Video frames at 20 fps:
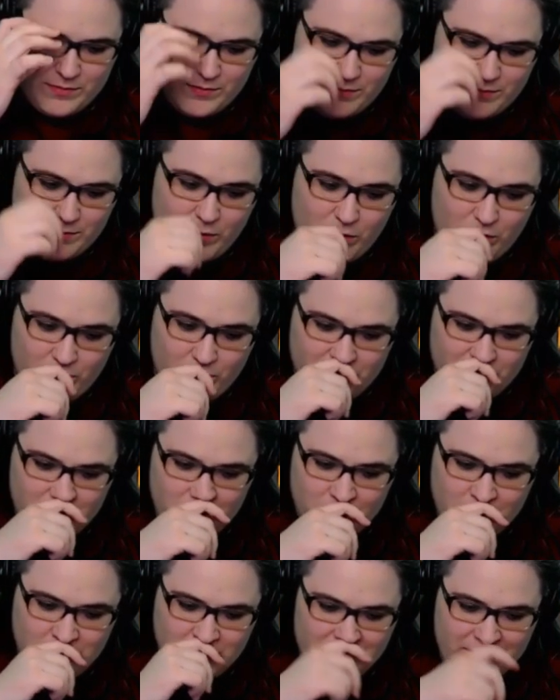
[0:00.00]
more
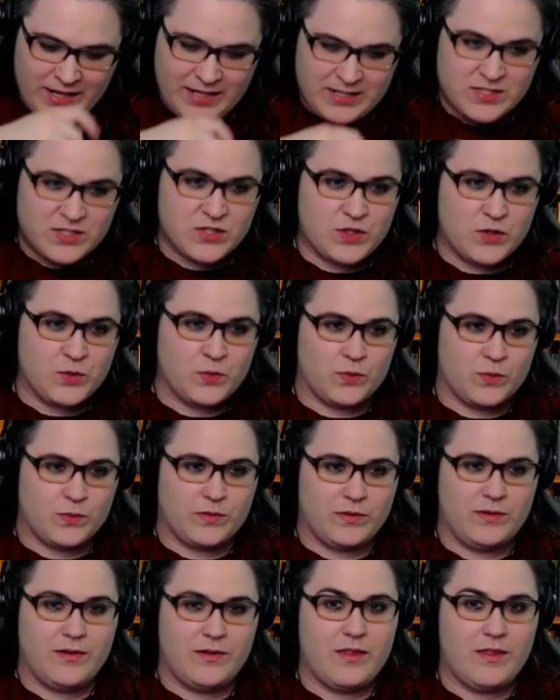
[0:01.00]
you learn at
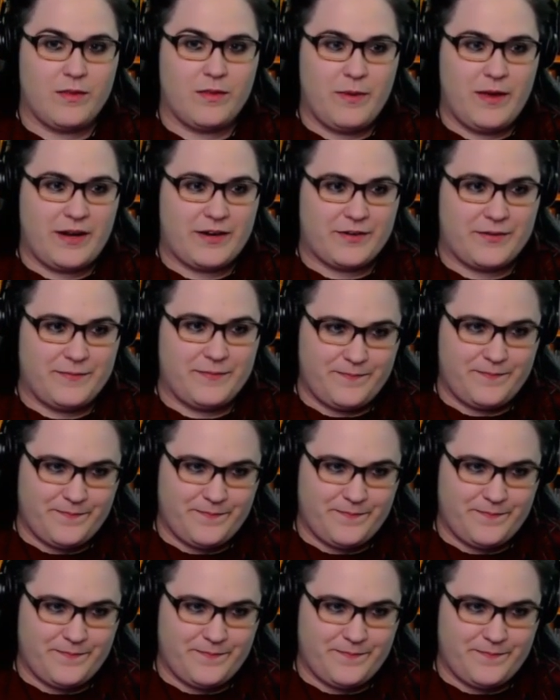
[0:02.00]
school, the better.